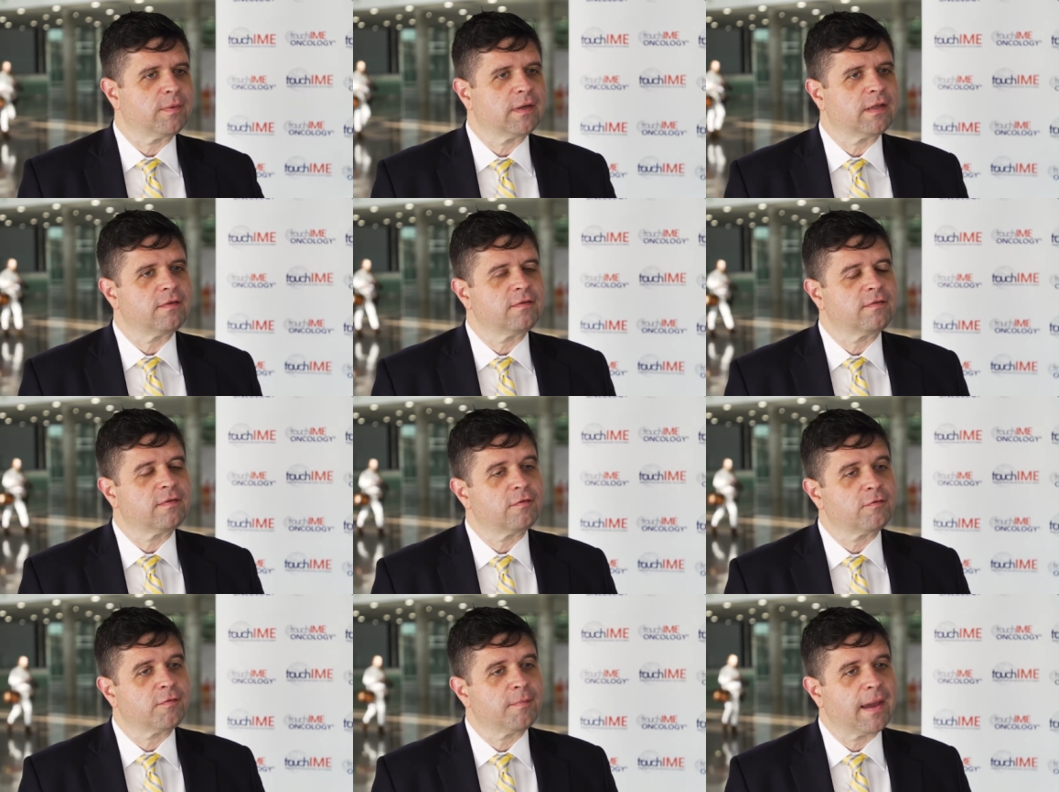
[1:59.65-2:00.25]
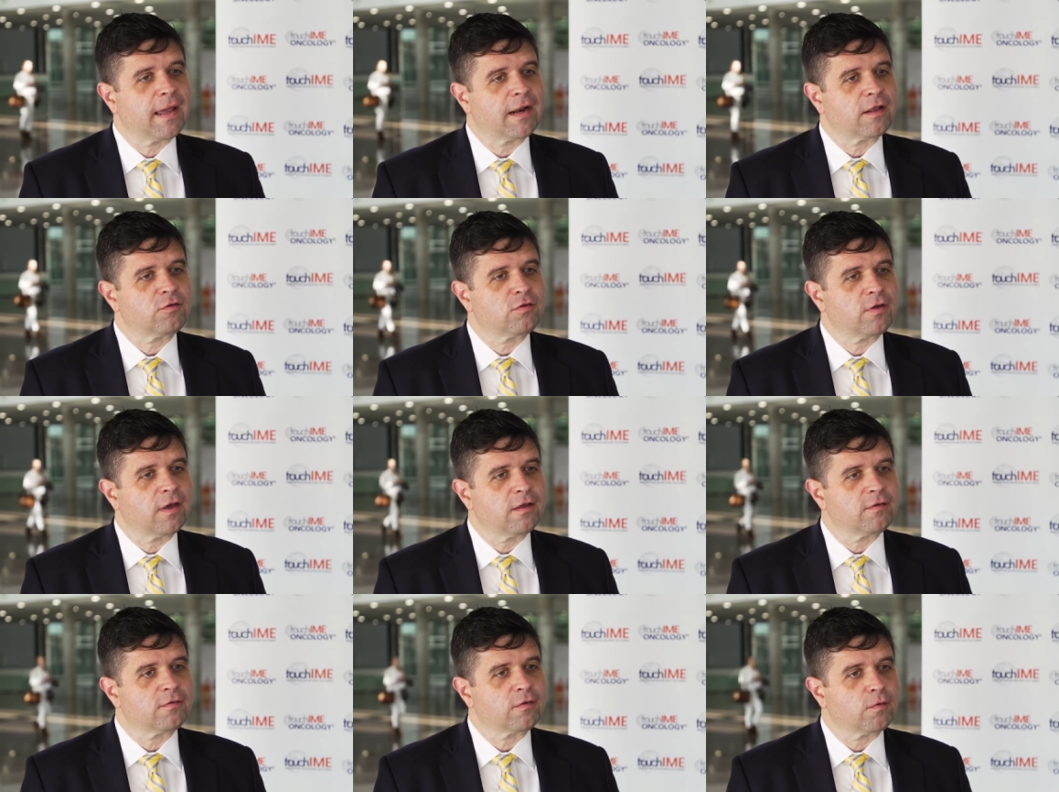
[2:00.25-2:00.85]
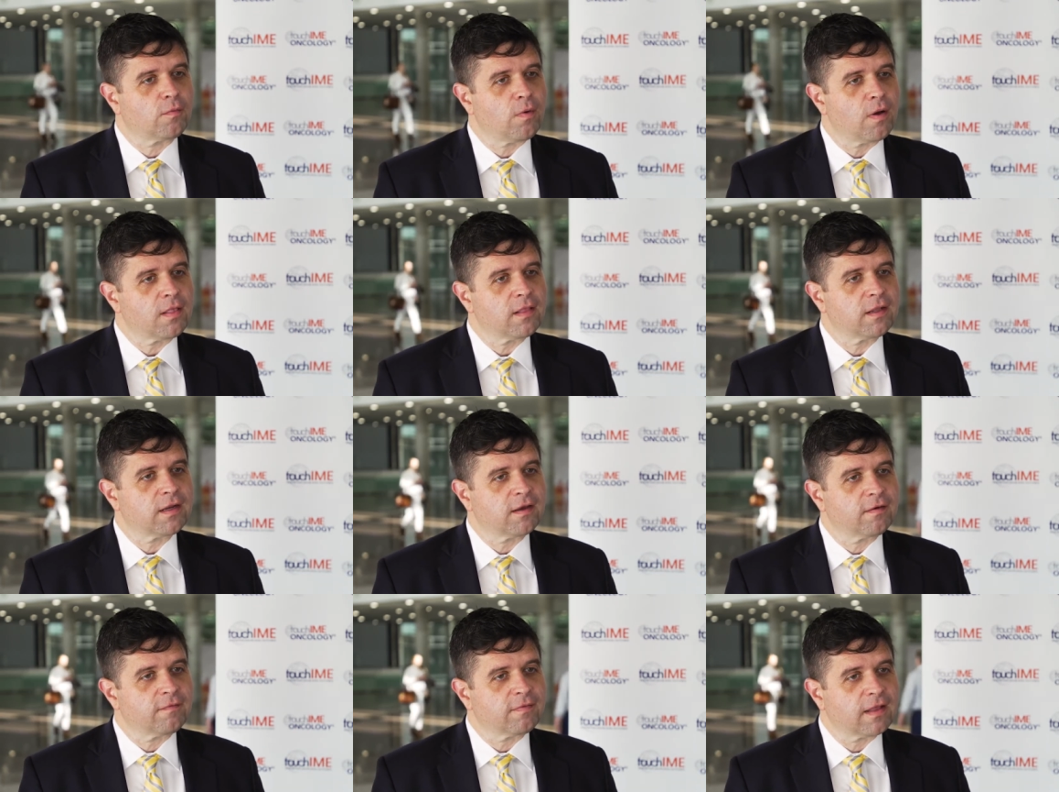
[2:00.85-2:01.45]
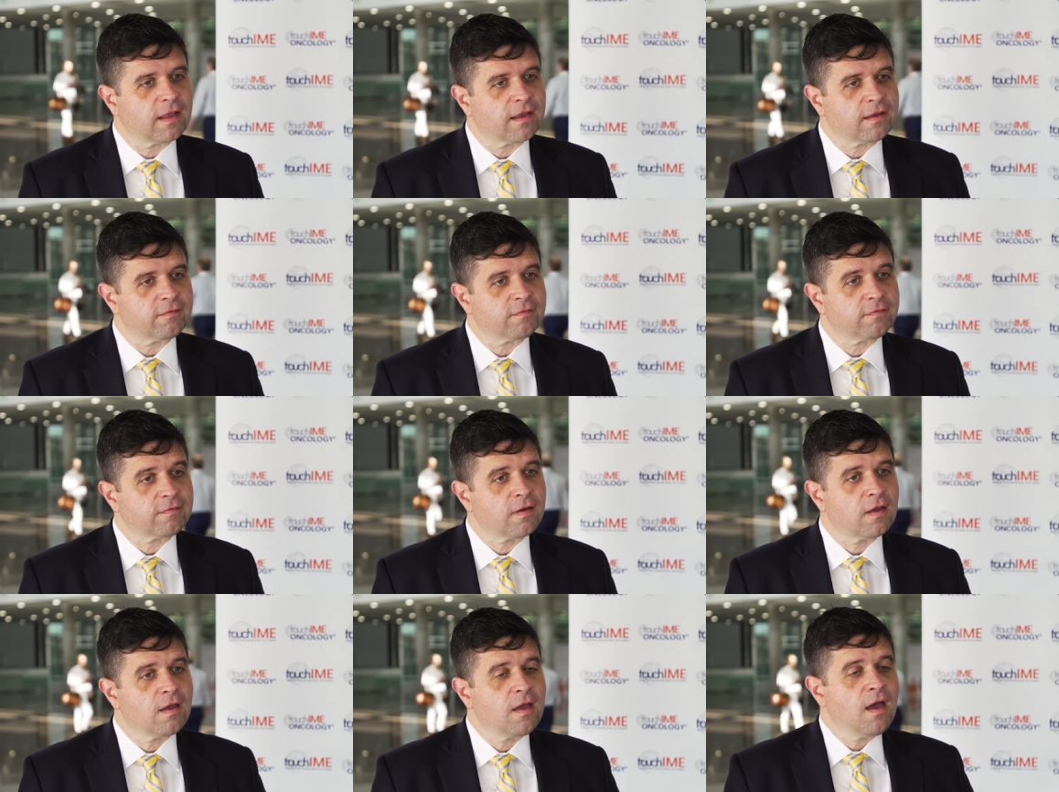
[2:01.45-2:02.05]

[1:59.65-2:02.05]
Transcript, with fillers: we didn't see a dramatic change in quality of life,